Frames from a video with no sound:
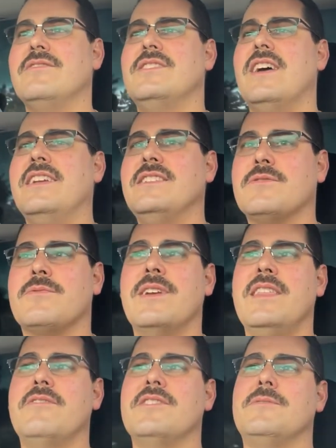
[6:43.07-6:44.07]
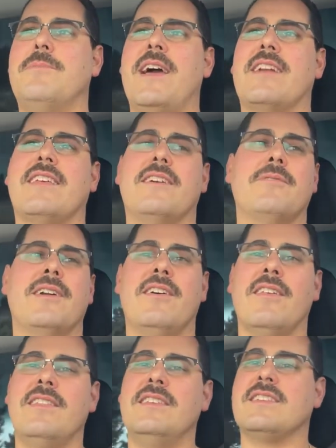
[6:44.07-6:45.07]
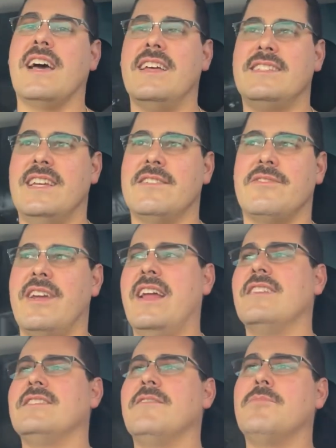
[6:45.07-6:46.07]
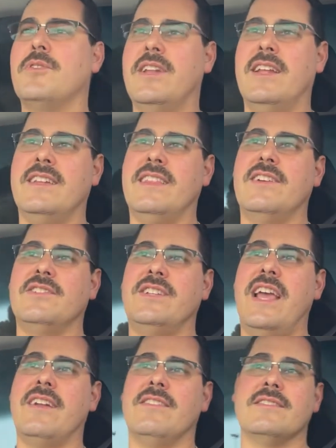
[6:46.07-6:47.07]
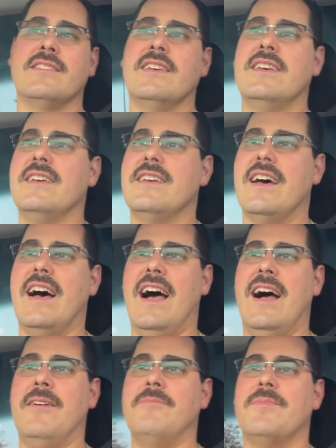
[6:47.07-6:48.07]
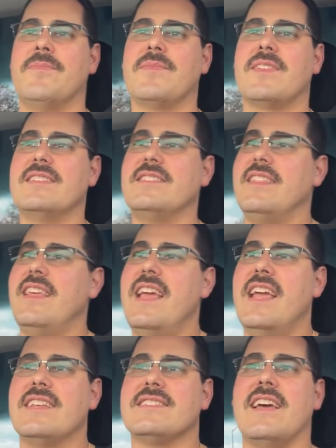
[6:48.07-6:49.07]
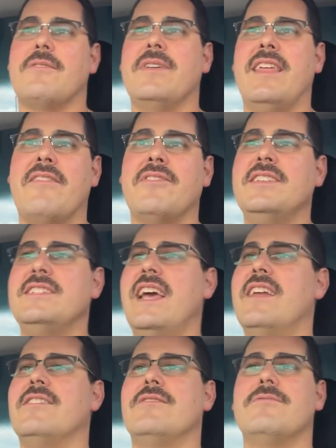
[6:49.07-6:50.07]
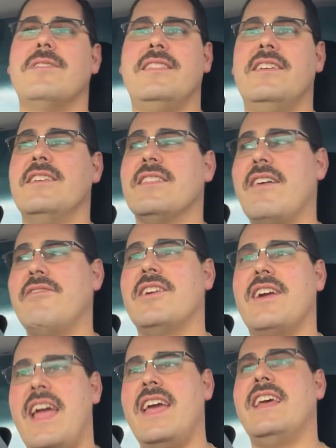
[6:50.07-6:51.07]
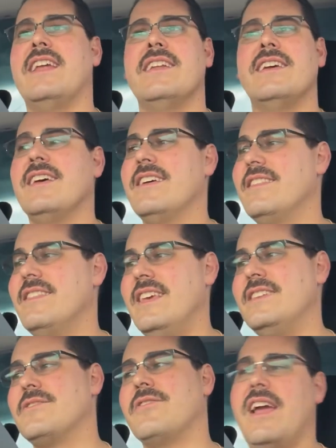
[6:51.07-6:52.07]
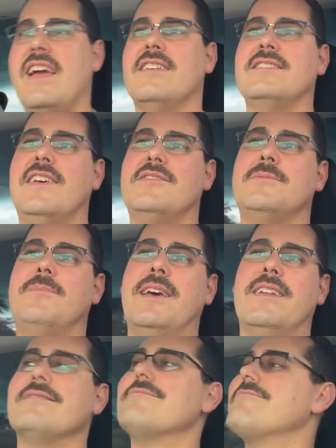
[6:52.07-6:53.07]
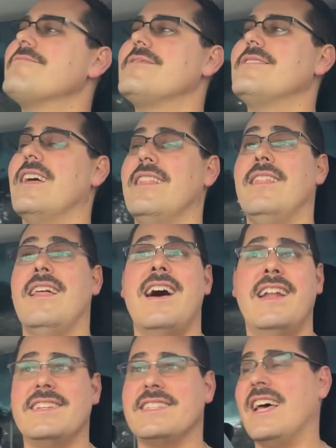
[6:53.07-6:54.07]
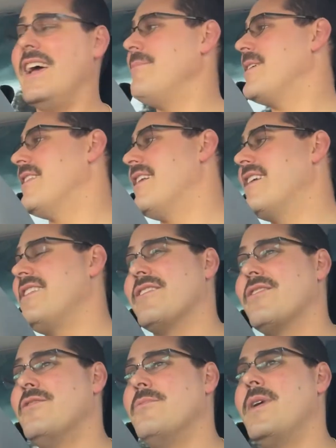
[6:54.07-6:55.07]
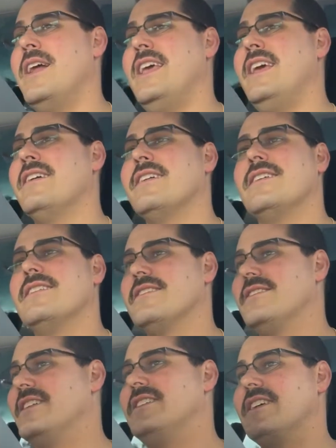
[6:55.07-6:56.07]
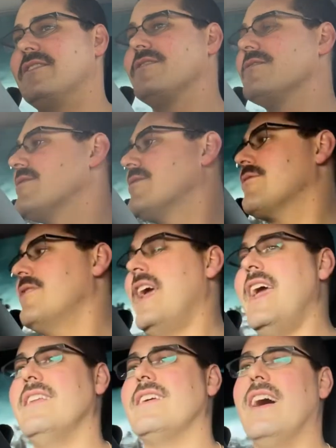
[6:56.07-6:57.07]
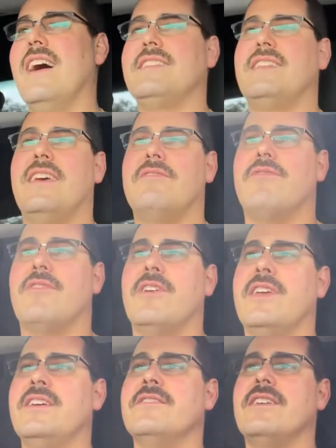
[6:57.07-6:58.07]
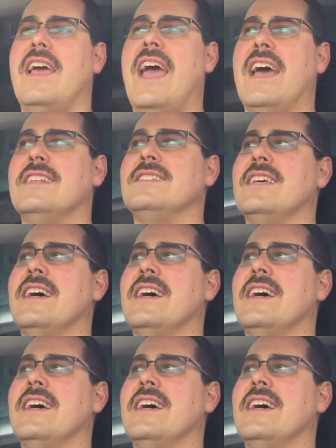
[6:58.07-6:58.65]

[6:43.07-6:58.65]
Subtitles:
I just really respect what all of these content creators have put into their channels. Because the thing is, with every channel, whether you love it or hate it, these creators have spent a lot of time and a lot of their own money to just create content for you, and